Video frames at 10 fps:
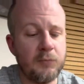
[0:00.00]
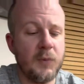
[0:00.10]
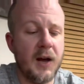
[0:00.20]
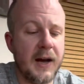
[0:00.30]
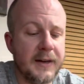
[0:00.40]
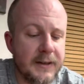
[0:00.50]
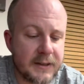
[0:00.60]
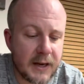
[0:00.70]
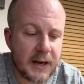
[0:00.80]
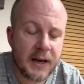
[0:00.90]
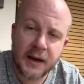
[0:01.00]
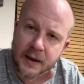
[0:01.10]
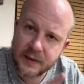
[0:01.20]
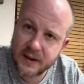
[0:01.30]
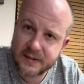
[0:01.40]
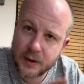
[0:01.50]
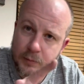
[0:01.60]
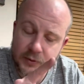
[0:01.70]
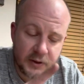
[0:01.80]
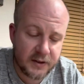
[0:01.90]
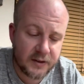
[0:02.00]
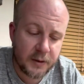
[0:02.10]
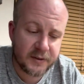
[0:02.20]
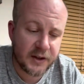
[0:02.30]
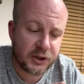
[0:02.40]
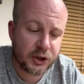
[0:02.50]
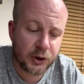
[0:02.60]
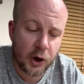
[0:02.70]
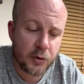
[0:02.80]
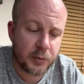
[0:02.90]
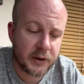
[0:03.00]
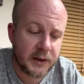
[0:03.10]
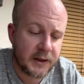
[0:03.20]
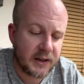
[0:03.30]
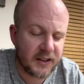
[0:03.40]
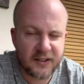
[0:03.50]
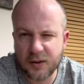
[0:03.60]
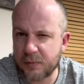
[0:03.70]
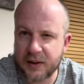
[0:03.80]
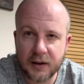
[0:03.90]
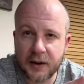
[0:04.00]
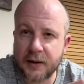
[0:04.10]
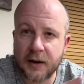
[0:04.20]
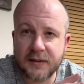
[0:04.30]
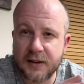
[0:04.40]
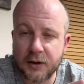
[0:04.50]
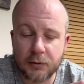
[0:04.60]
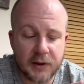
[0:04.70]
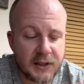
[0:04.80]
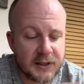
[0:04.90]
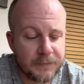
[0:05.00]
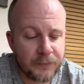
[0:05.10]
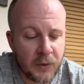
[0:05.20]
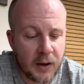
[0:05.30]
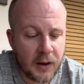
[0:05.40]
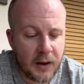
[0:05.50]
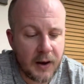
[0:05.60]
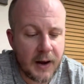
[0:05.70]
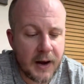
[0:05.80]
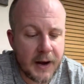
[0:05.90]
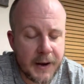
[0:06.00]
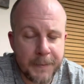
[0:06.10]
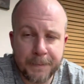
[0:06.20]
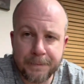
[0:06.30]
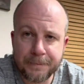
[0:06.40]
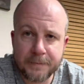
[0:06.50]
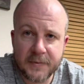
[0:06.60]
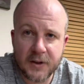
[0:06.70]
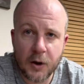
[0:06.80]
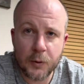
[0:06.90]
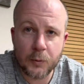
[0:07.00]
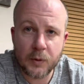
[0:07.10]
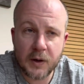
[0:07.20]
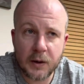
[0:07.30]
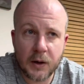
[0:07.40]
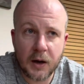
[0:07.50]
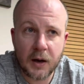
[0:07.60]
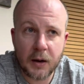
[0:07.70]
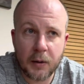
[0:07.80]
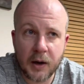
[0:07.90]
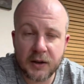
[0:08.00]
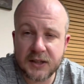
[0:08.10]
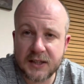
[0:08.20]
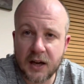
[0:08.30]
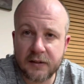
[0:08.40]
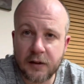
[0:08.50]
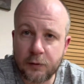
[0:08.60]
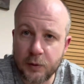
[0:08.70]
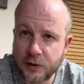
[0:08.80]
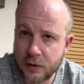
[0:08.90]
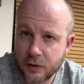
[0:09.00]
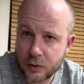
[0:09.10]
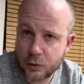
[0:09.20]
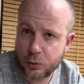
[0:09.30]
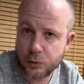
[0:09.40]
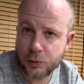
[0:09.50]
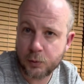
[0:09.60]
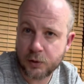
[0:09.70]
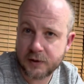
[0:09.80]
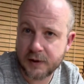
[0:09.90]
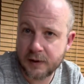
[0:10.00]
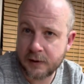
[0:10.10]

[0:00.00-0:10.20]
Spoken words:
And this thermostat should open at something like 90 degrees. So I'm going to start off with cooler water